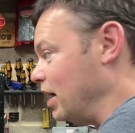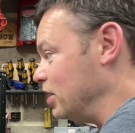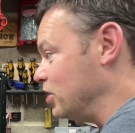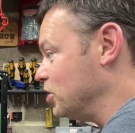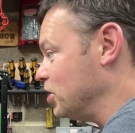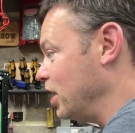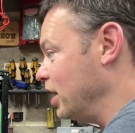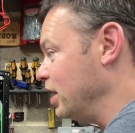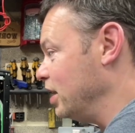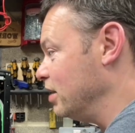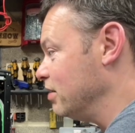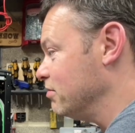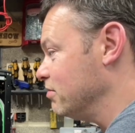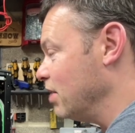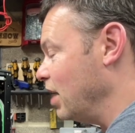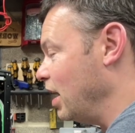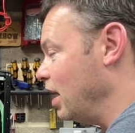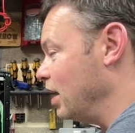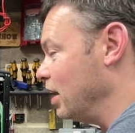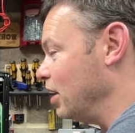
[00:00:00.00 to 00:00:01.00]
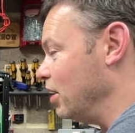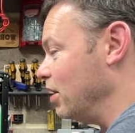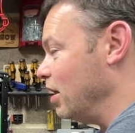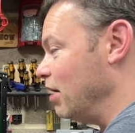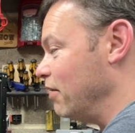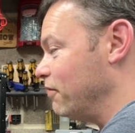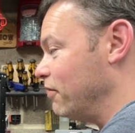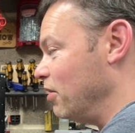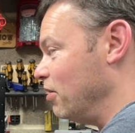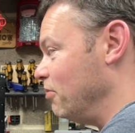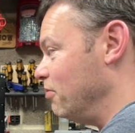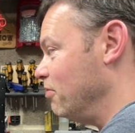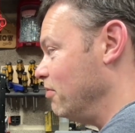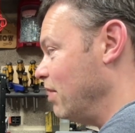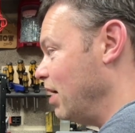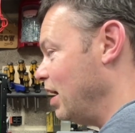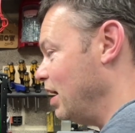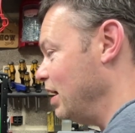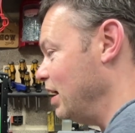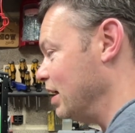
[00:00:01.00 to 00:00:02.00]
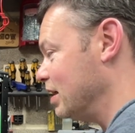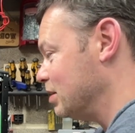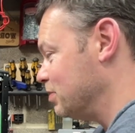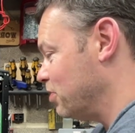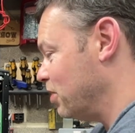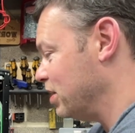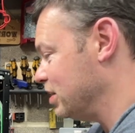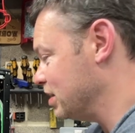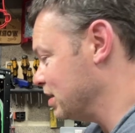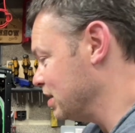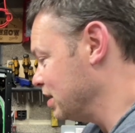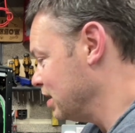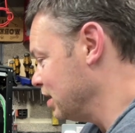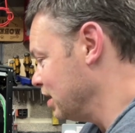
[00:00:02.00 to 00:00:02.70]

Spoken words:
China. I got that from Aliexpress.